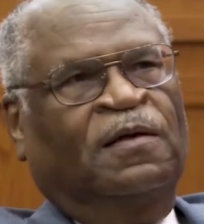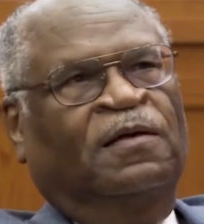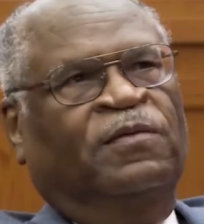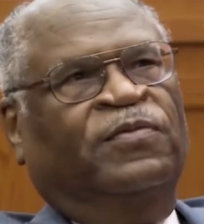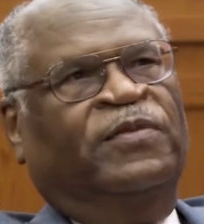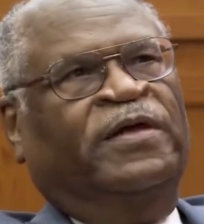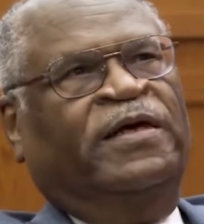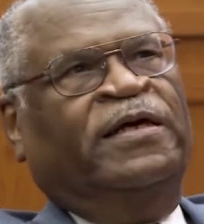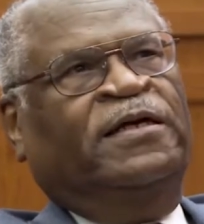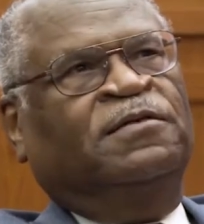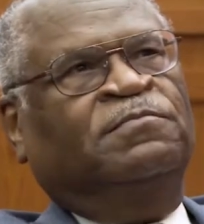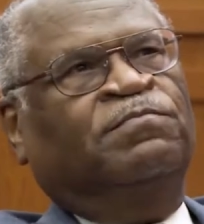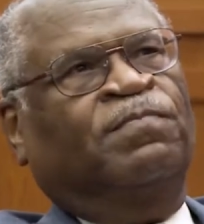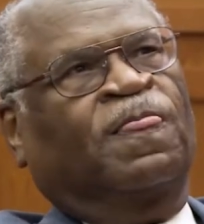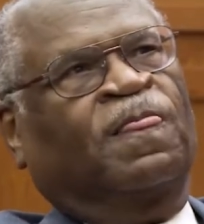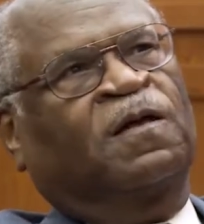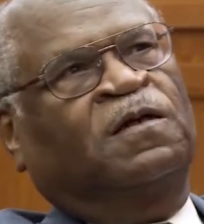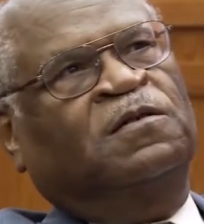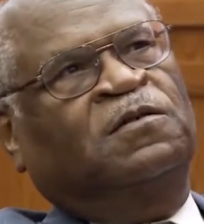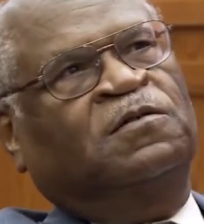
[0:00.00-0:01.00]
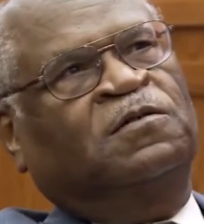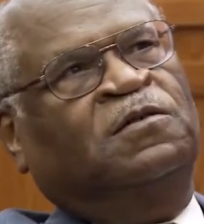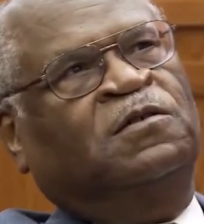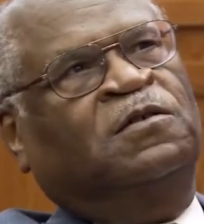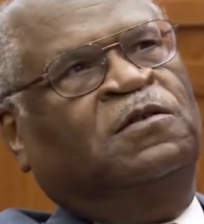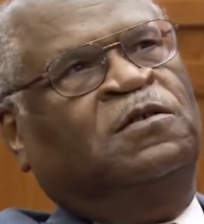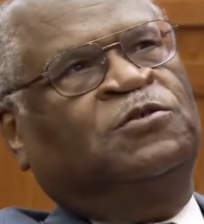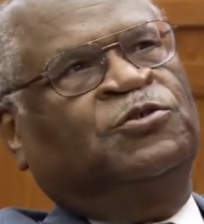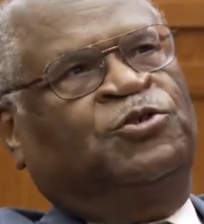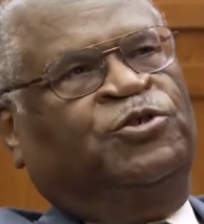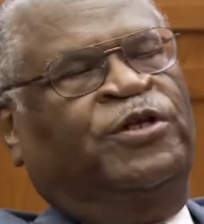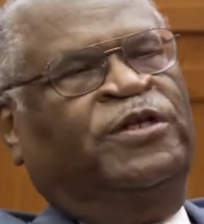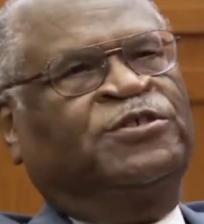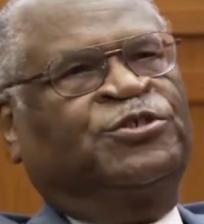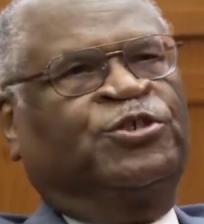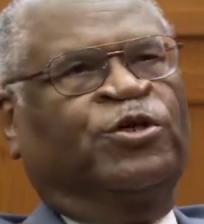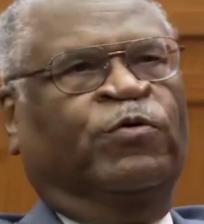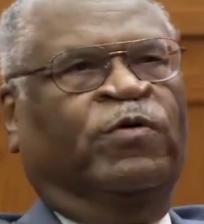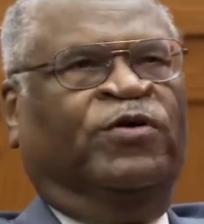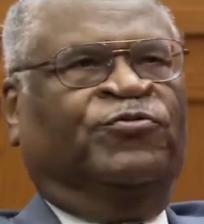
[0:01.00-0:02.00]
The
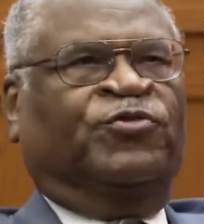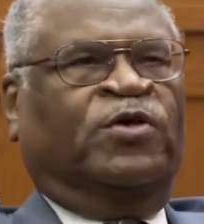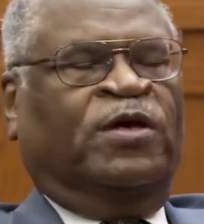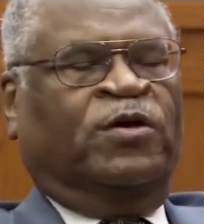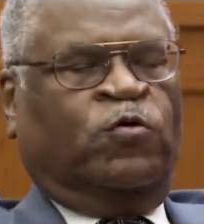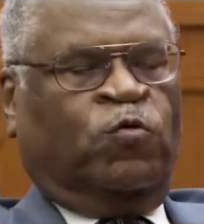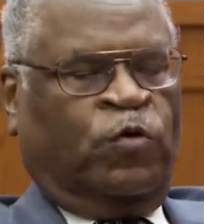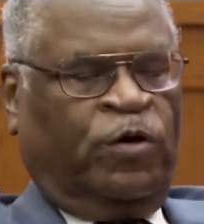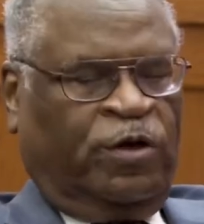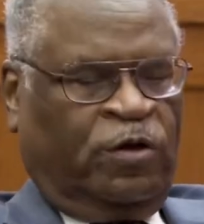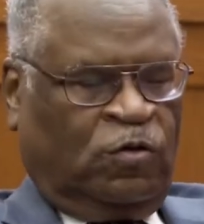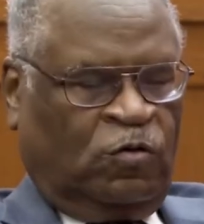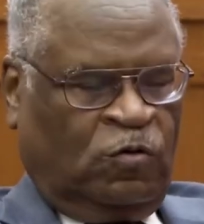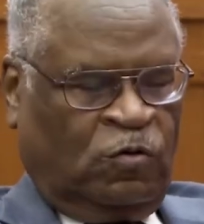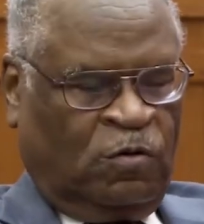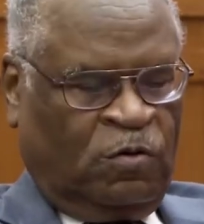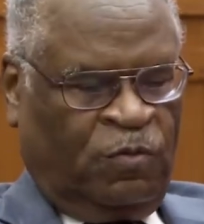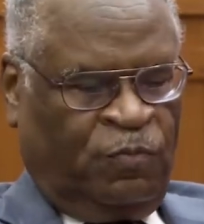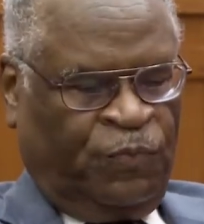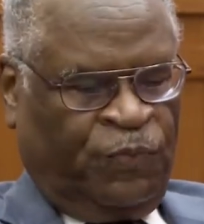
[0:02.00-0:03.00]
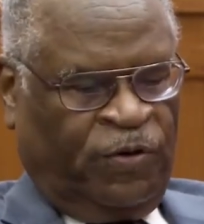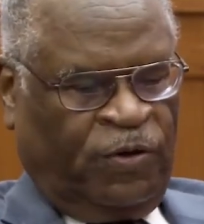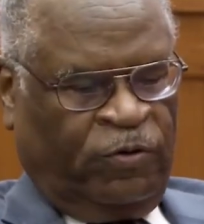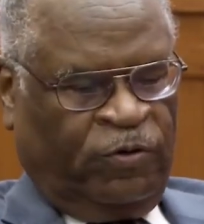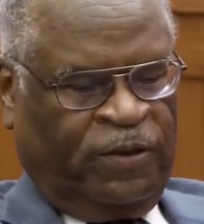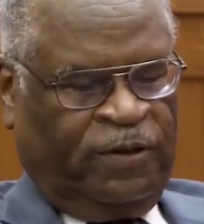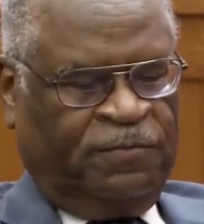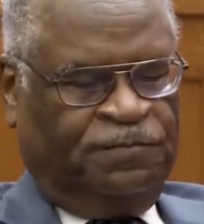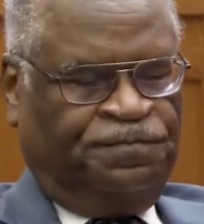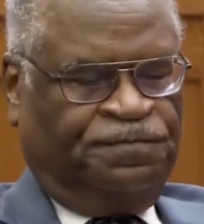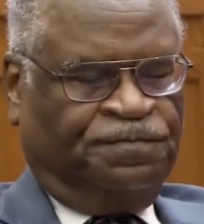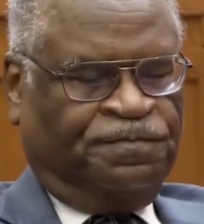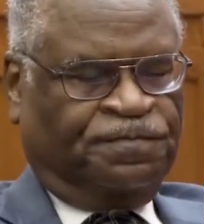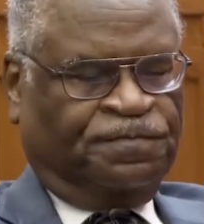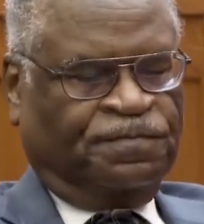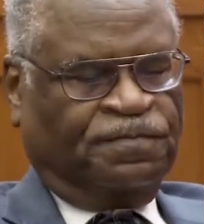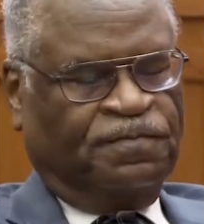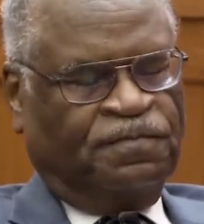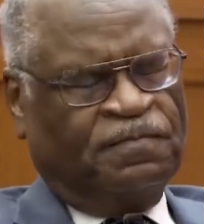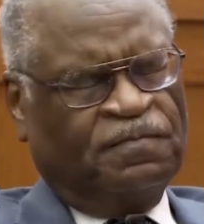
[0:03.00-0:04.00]
judiciary is a critical component
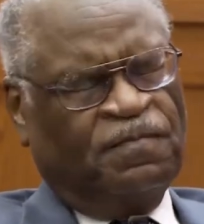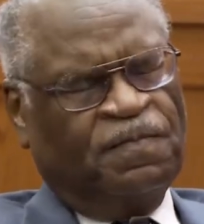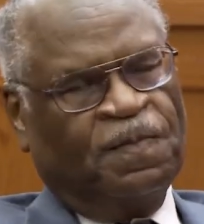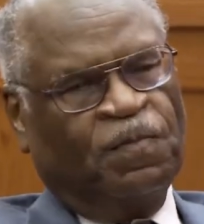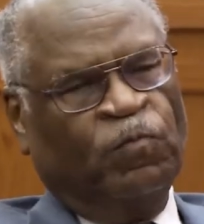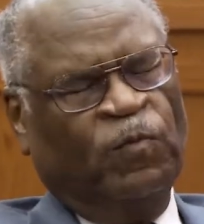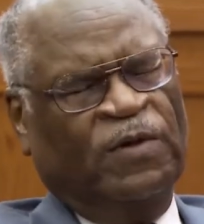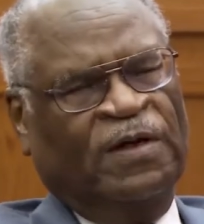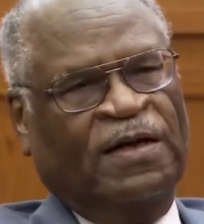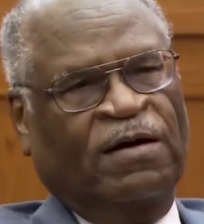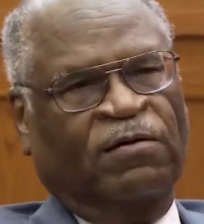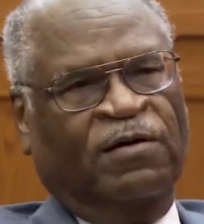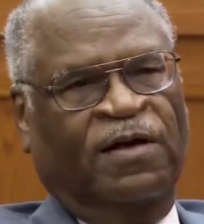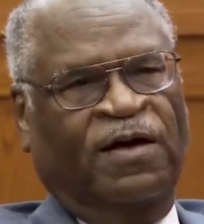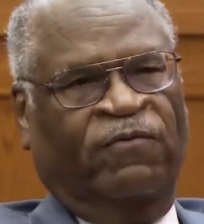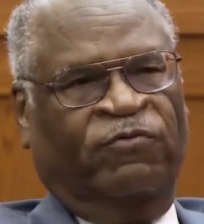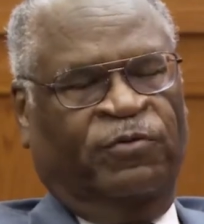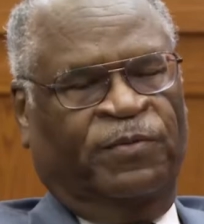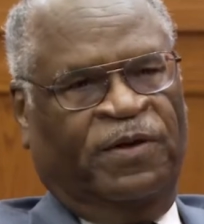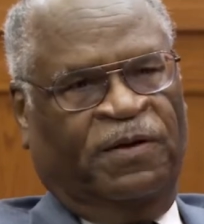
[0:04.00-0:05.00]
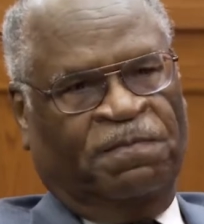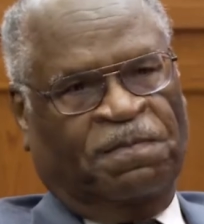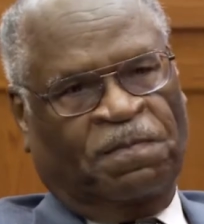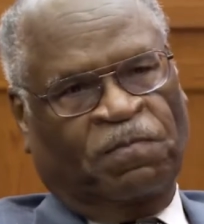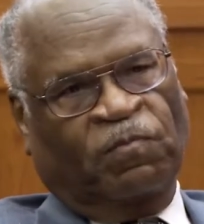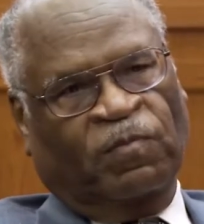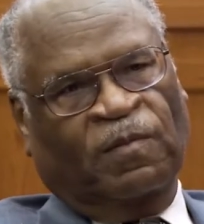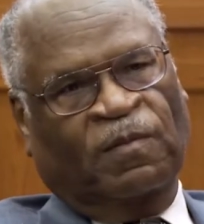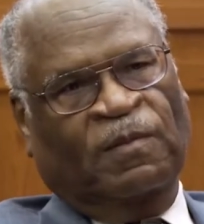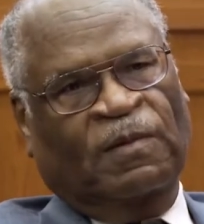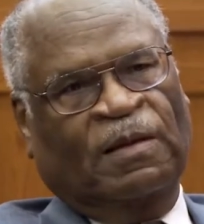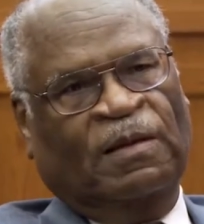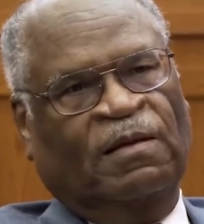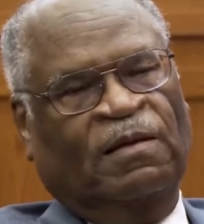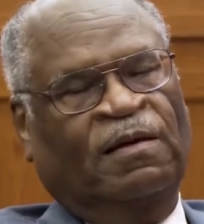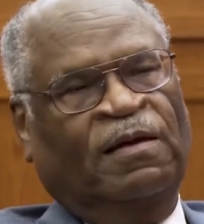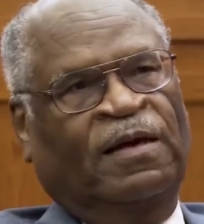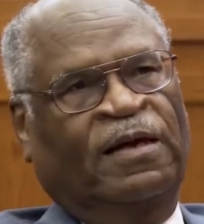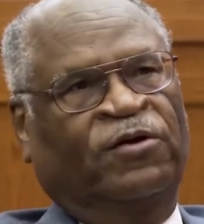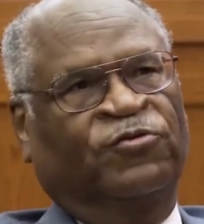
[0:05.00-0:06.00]
in our government,
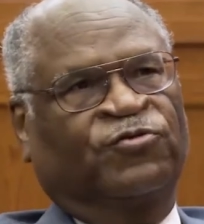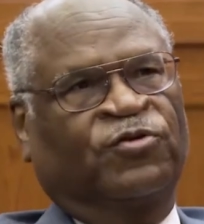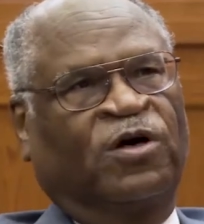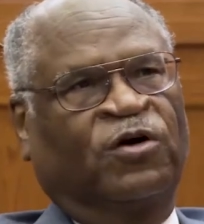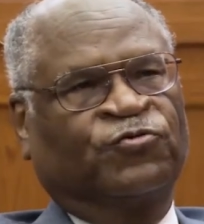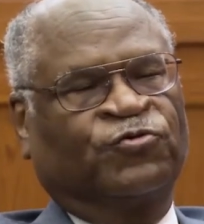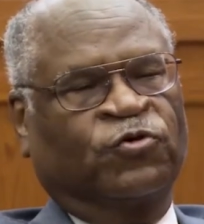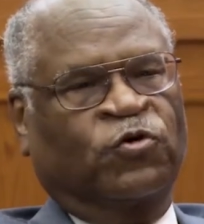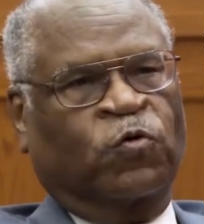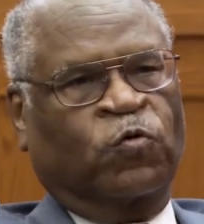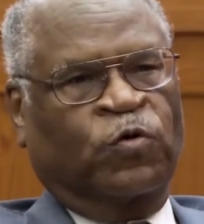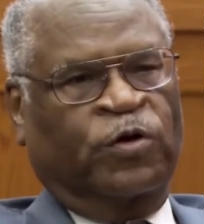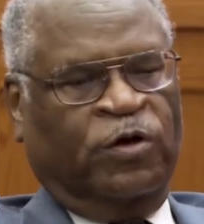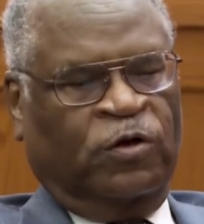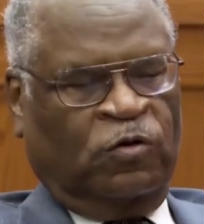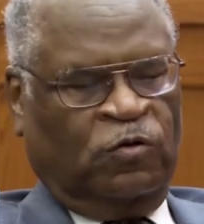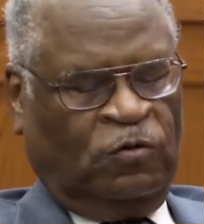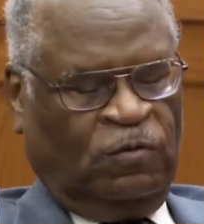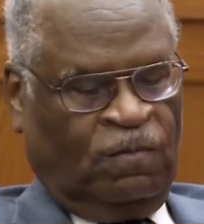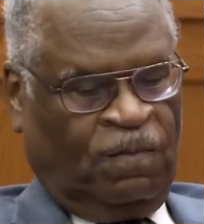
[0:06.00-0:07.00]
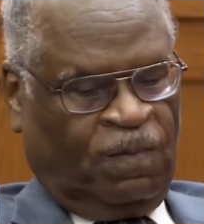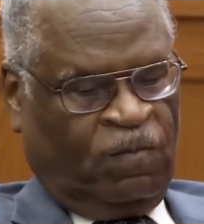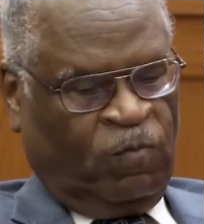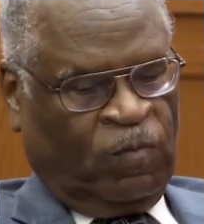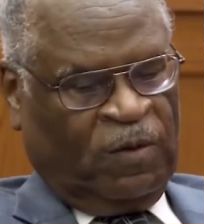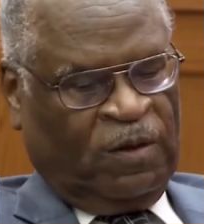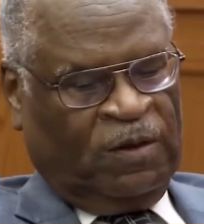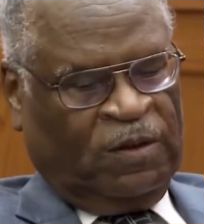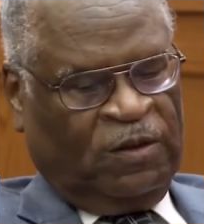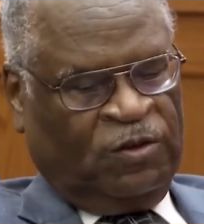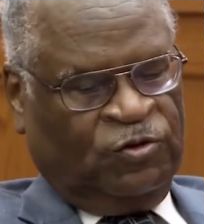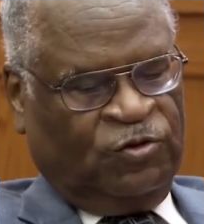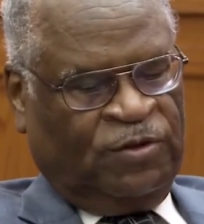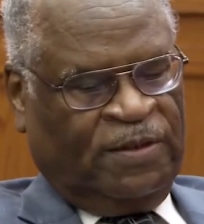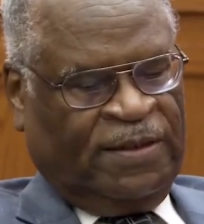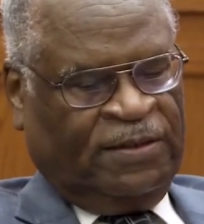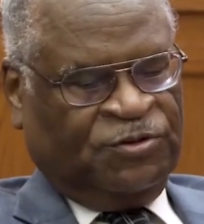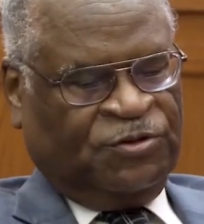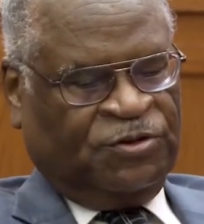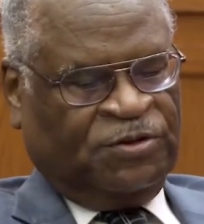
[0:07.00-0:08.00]
and it's also critical to
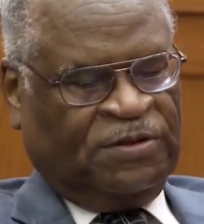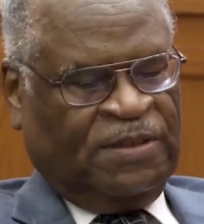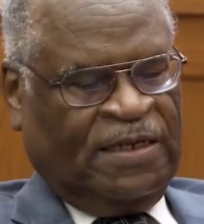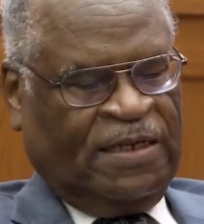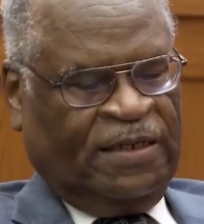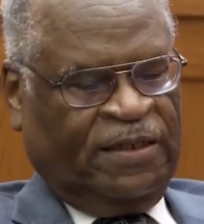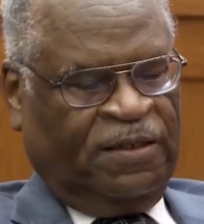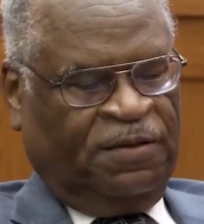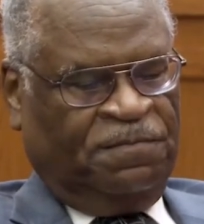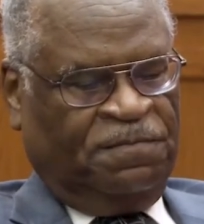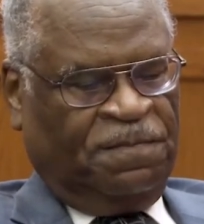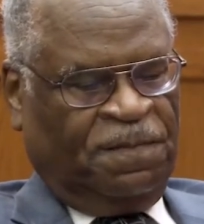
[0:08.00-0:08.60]
our society.